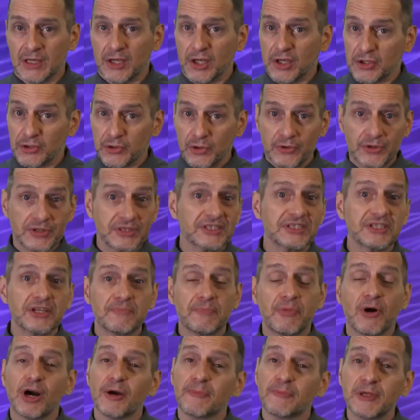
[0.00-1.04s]
You know, this is the
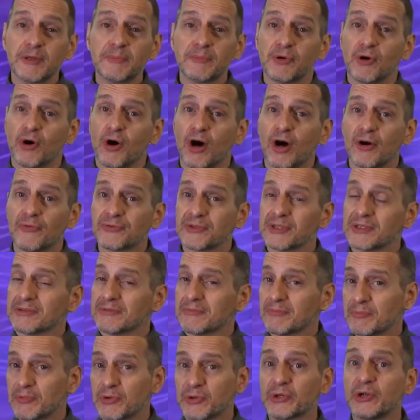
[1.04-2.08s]
part people often
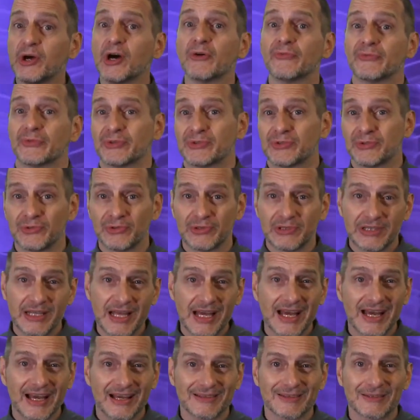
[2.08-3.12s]
put off until
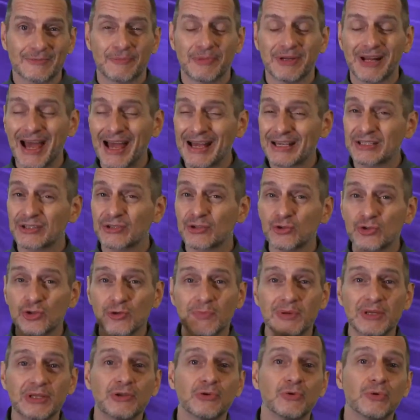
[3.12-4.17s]
last, but actually you should
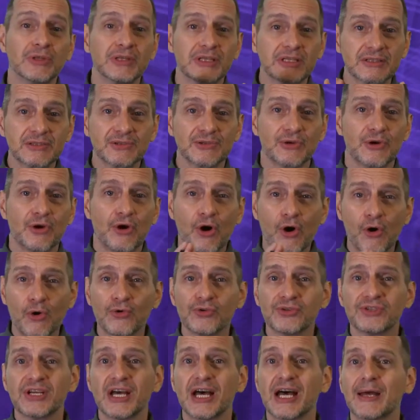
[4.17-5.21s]
be doing this the
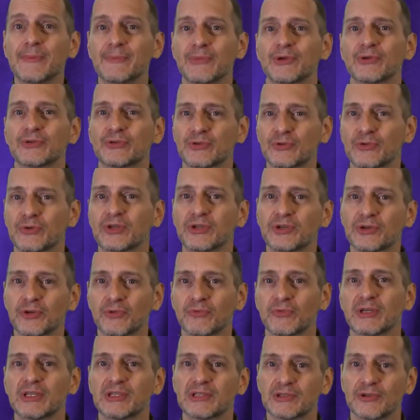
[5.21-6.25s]
whole time you're doing your
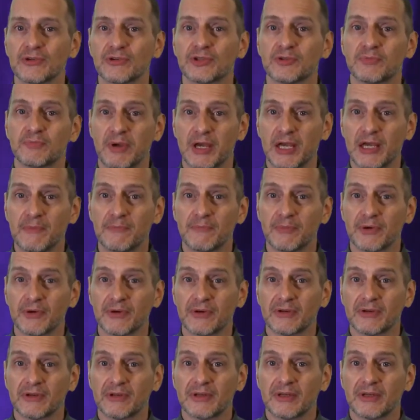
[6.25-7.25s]
research paper.